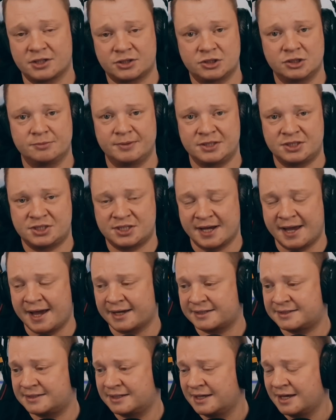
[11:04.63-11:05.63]
should have been
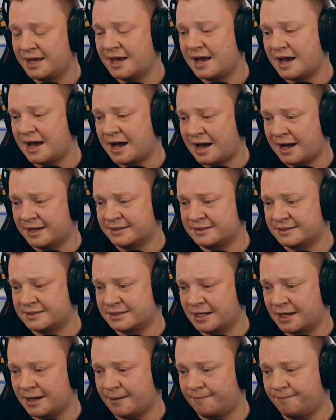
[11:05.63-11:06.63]
checked.
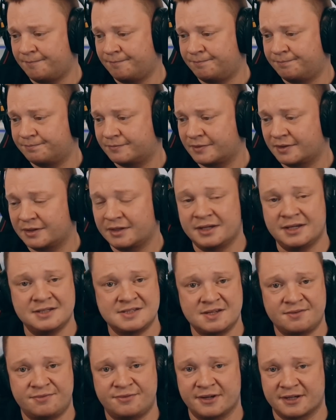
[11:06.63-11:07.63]
And
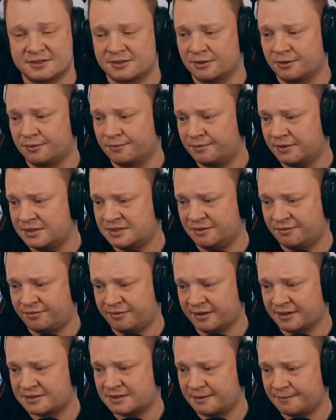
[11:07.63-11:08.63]
easy fix though, easy
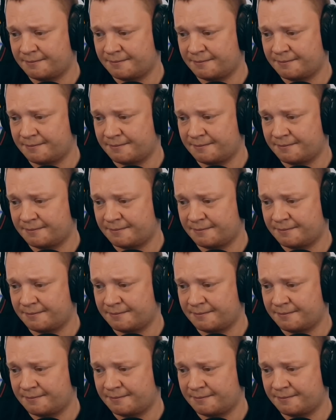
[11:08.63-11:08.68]
fix.